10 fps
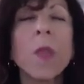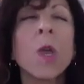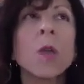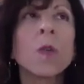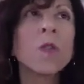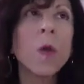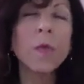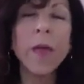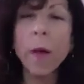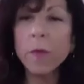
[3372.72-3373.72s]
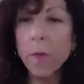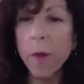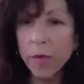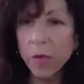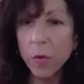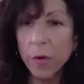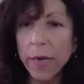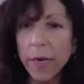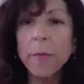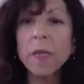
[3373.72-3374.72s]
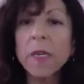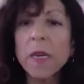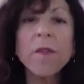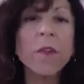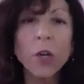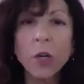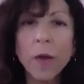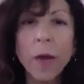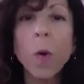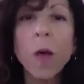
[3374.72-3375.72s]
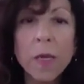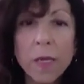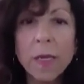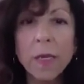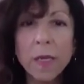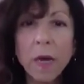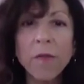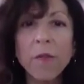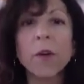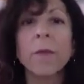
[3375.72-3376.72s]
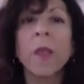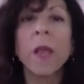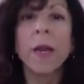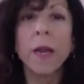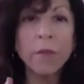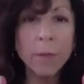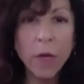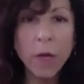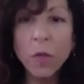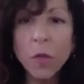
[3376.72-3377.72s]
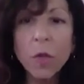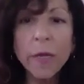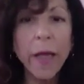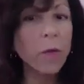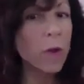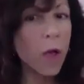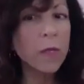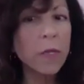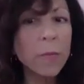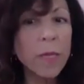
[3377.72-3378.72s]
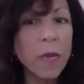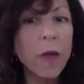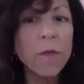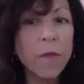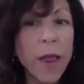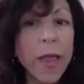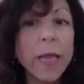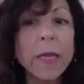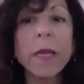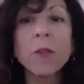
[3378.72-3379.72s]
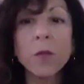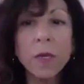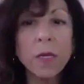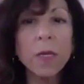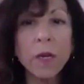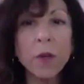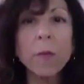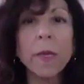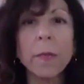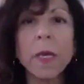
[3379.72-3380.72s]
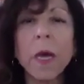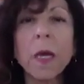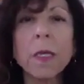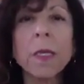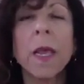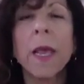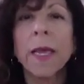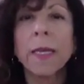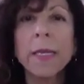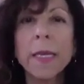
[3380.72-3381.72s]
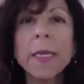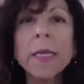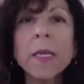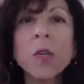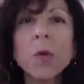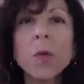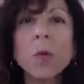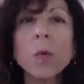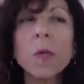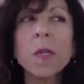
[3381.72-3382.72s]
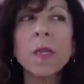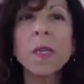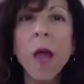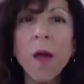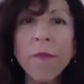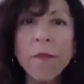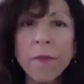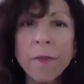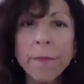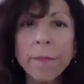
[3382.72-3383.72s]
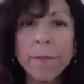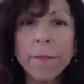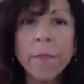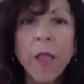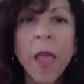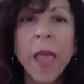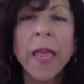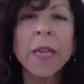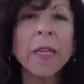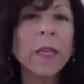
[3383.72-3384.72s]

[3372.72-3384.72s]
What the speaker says: So that was my story. I'm a stuffer. I was a stuffer. And I have to be on the lookout not to be afraid. And you need to hear me, because it's easy to stuff and